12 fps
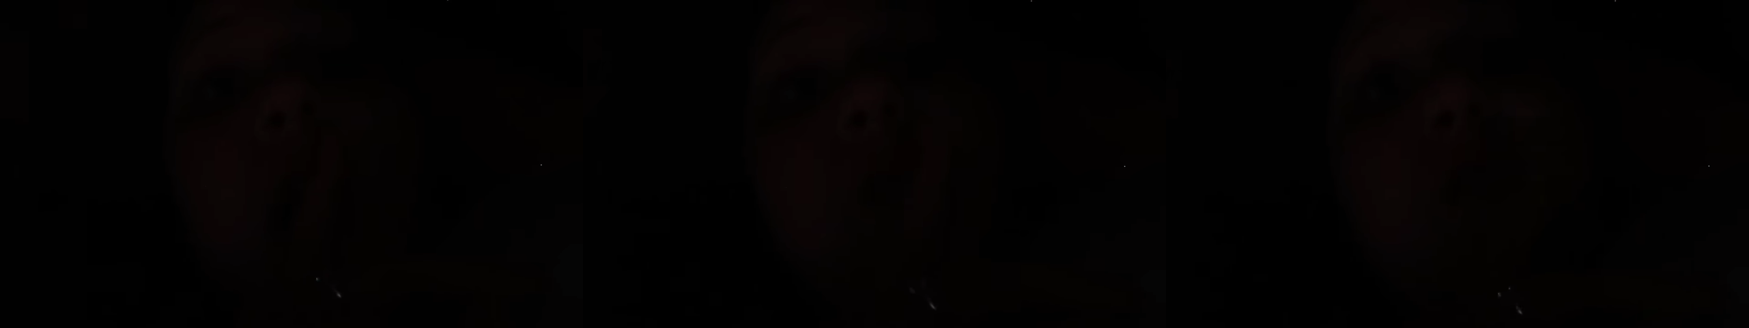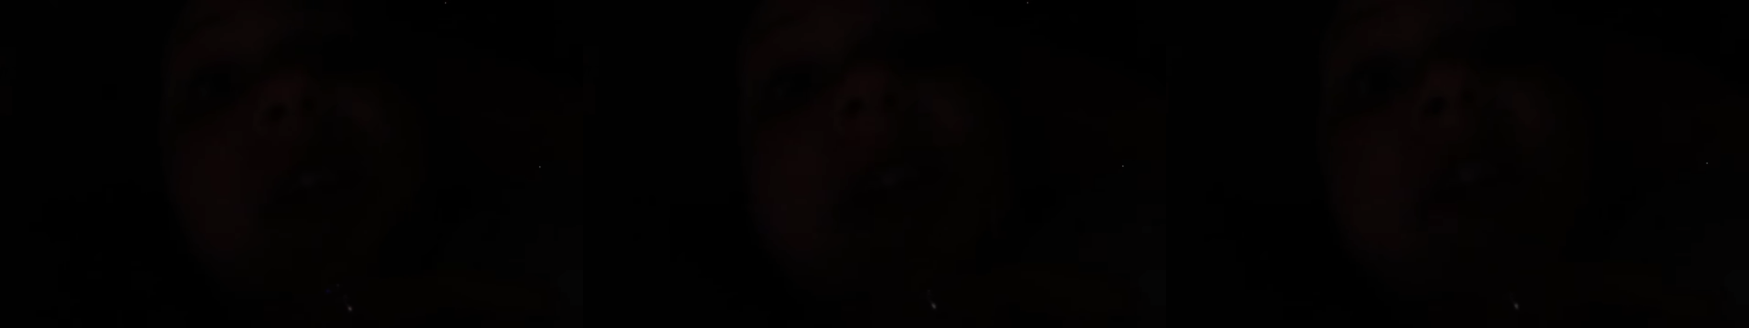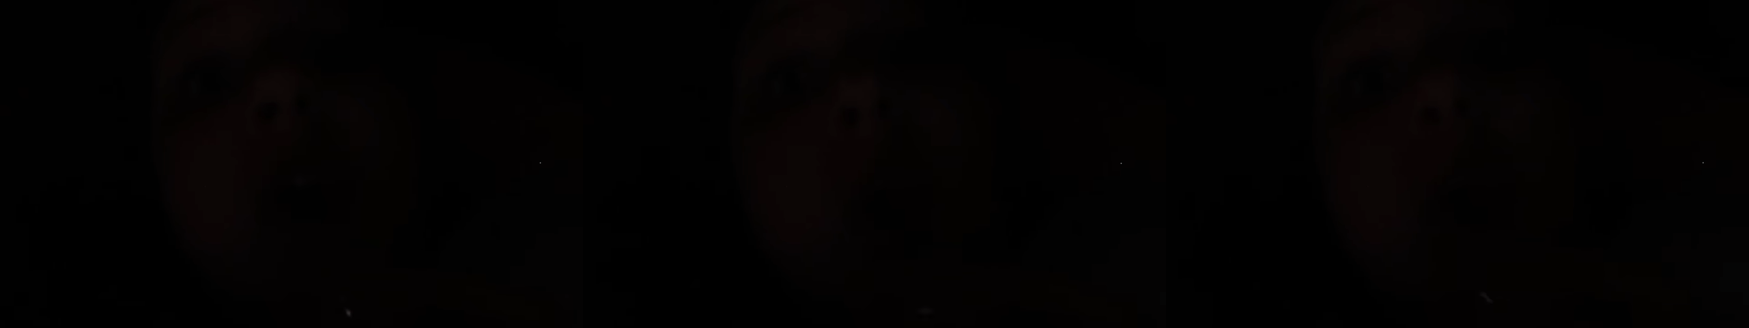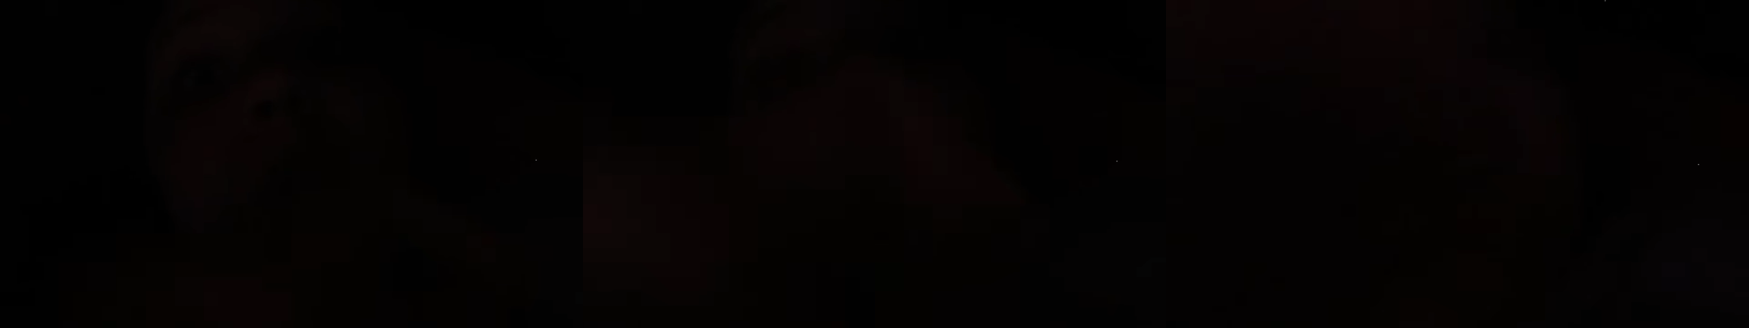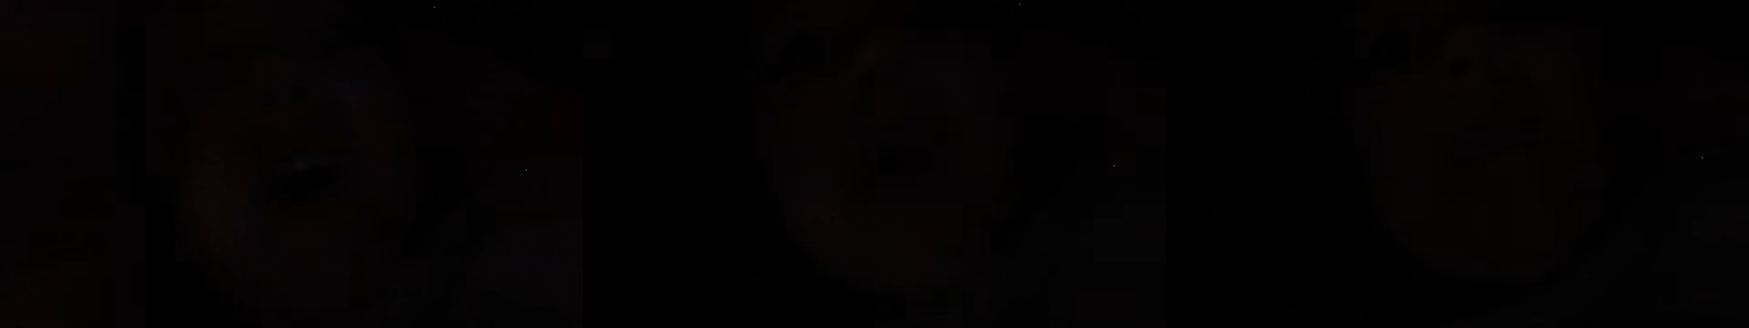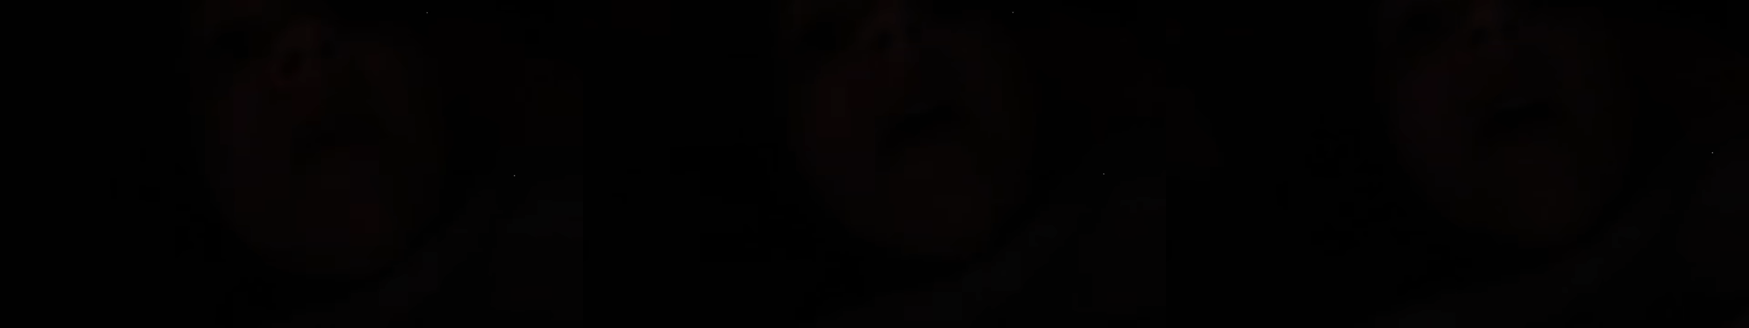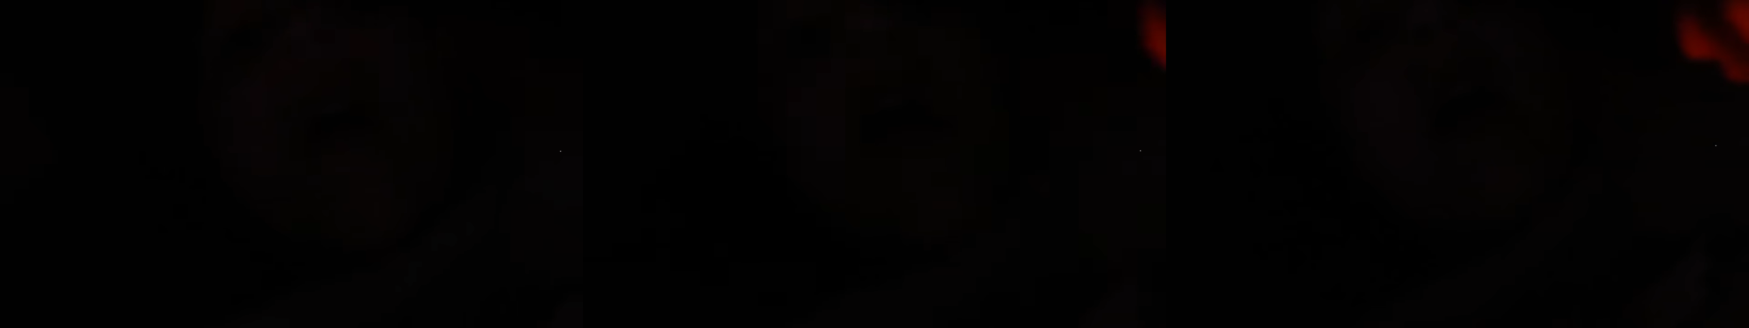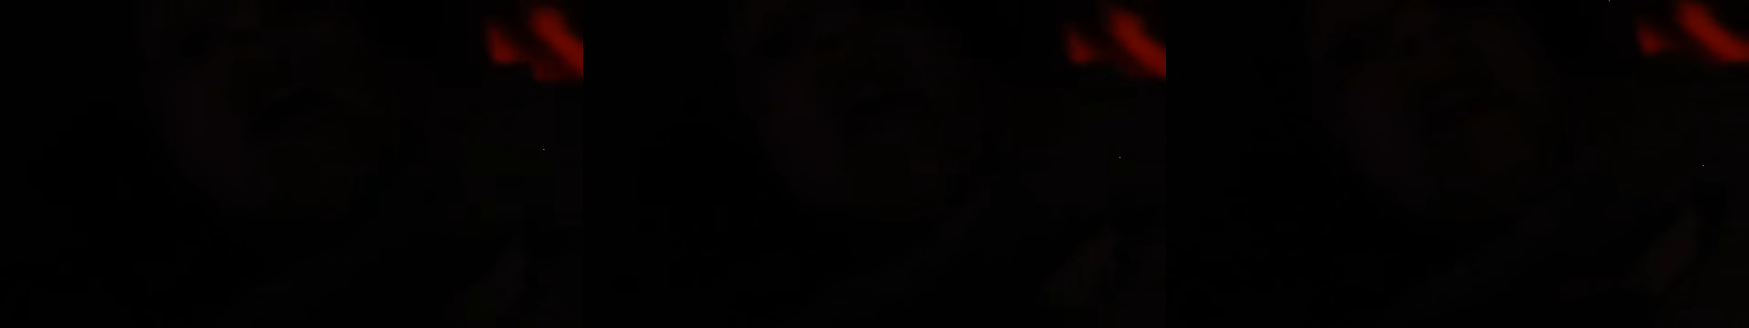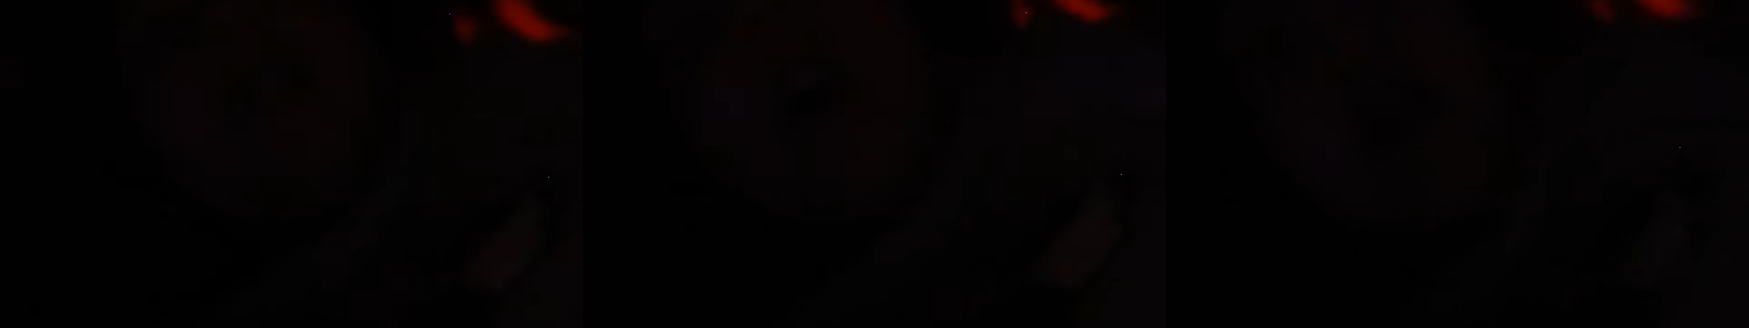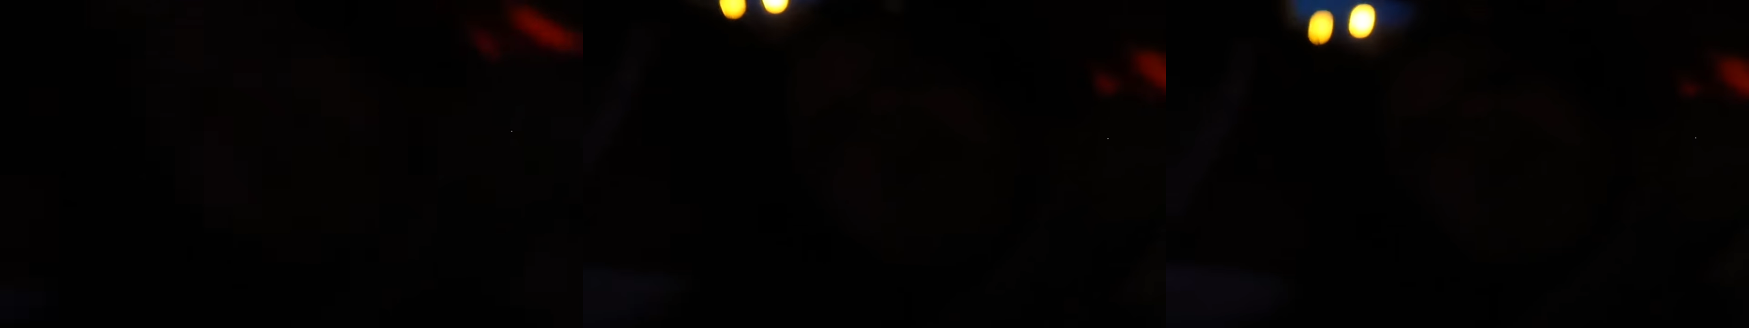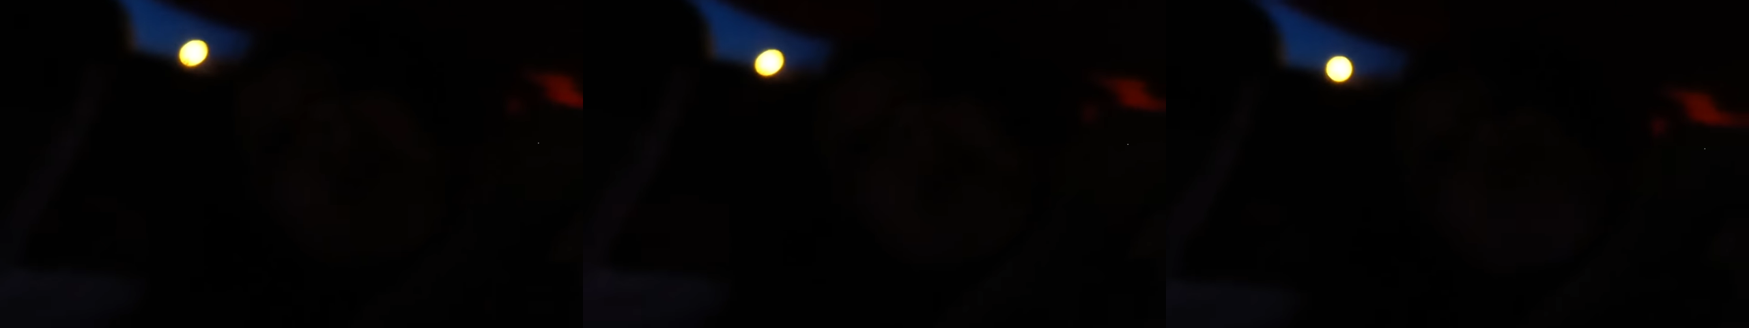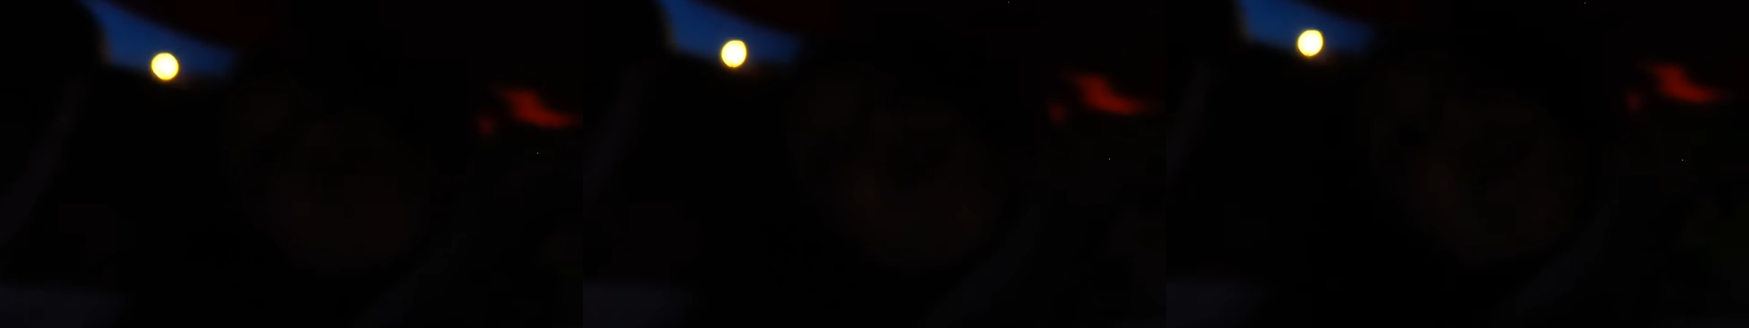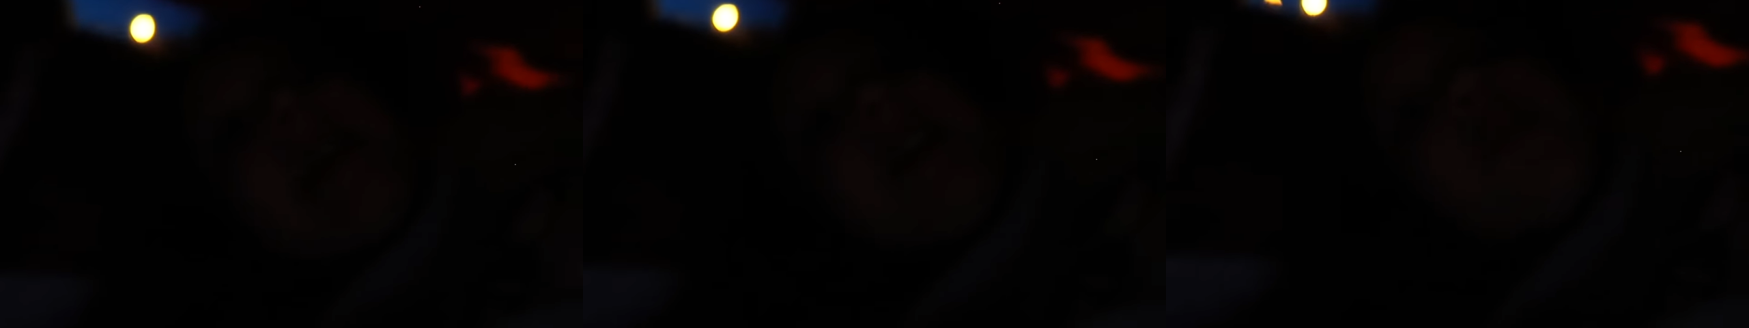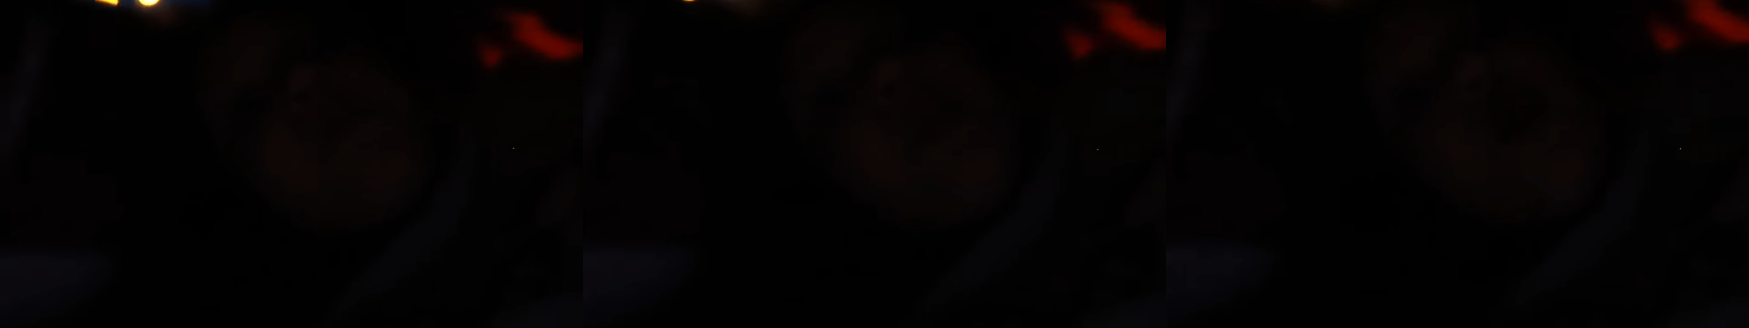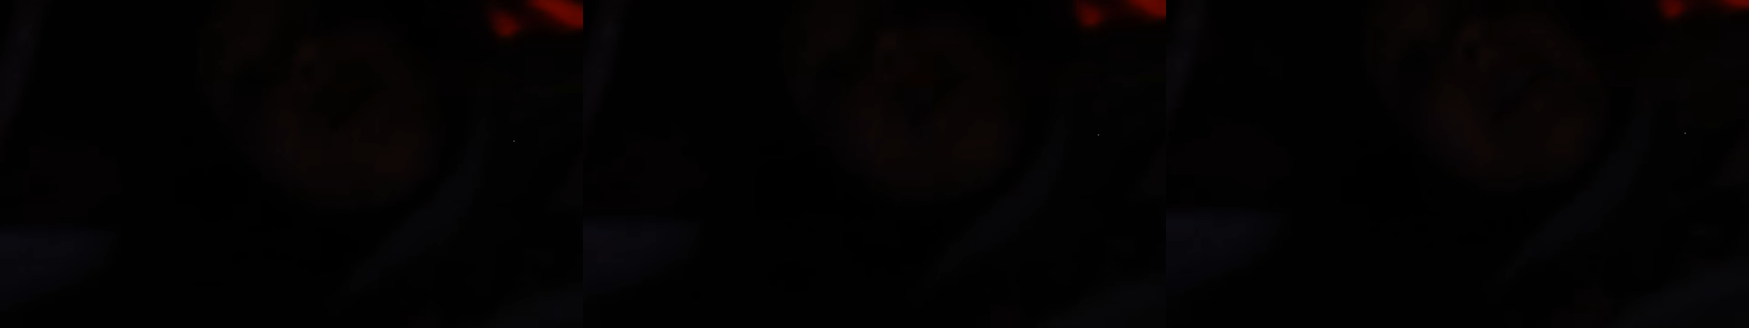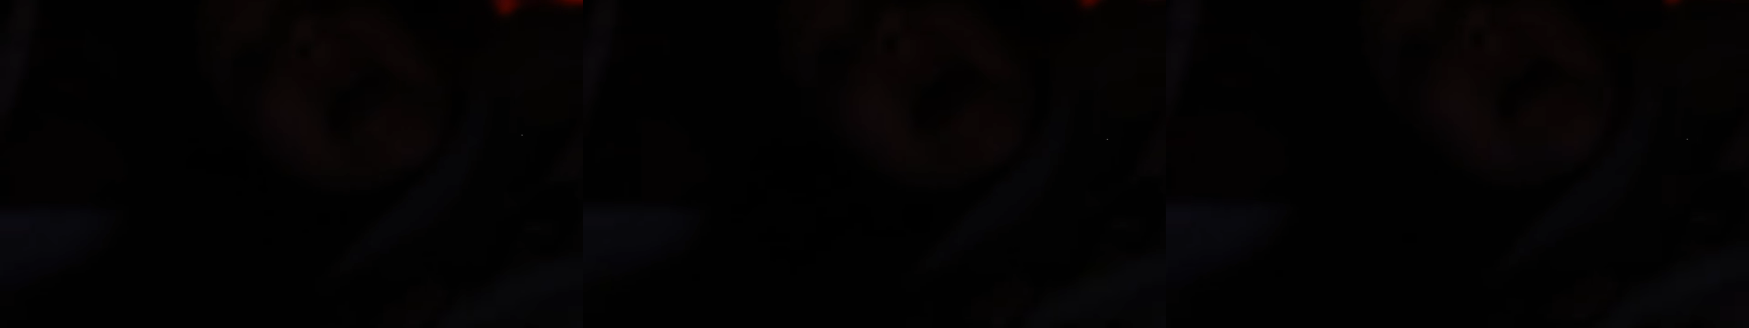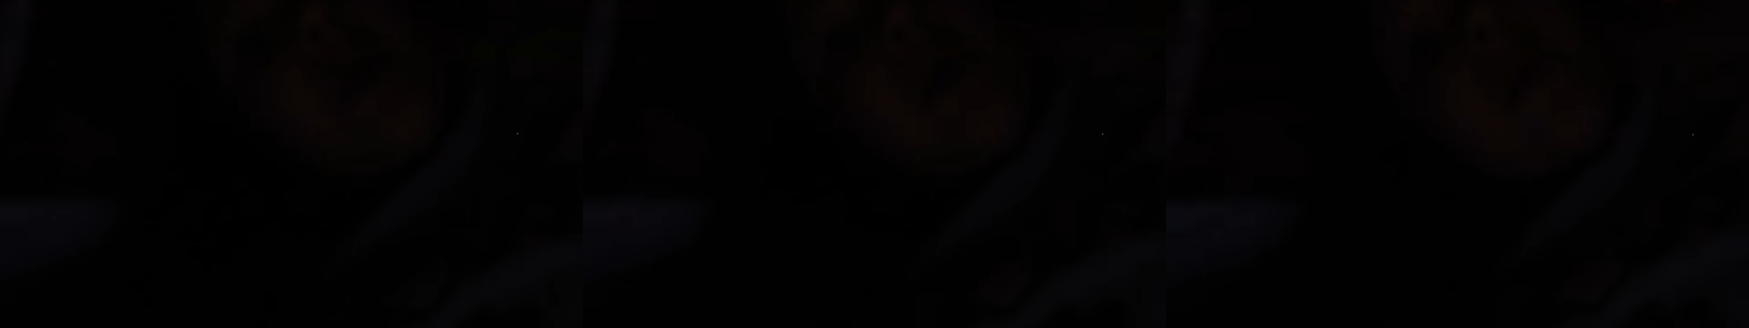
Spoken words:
Nobody's mouth can be seen.